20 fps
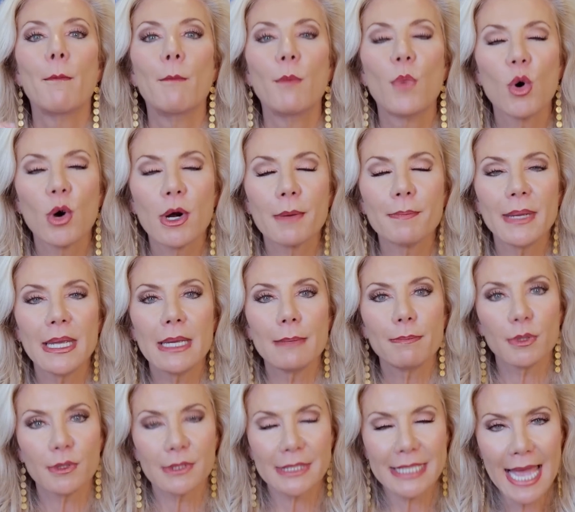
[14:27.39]
more
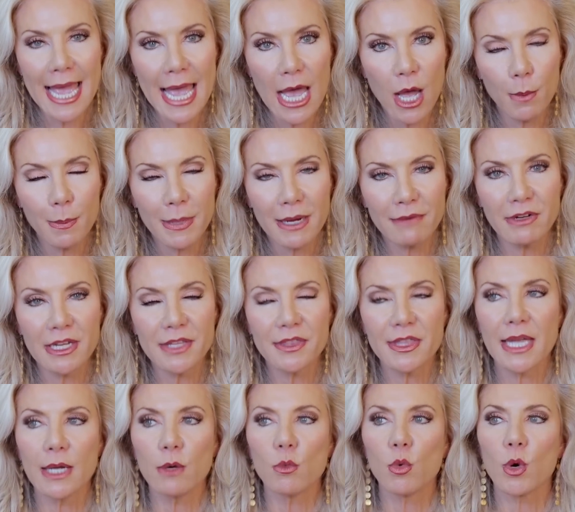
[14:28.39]
people to help
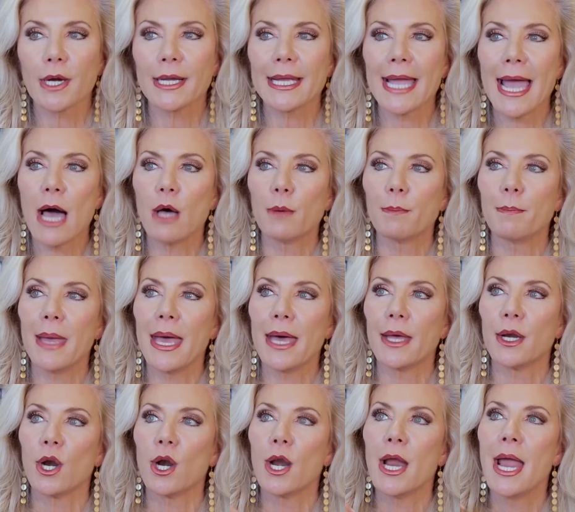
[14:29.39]
everything work out
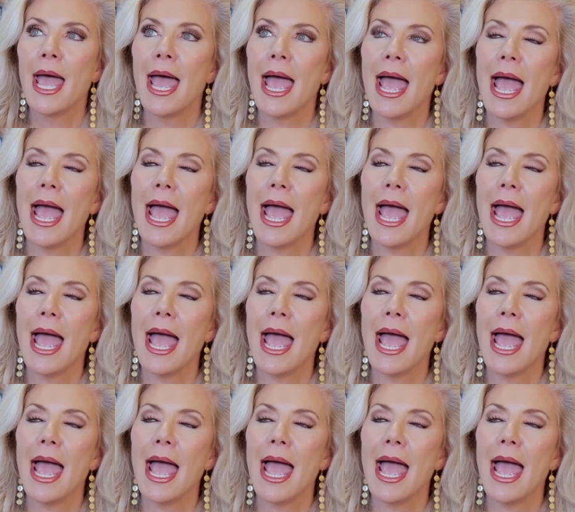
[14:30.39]
better.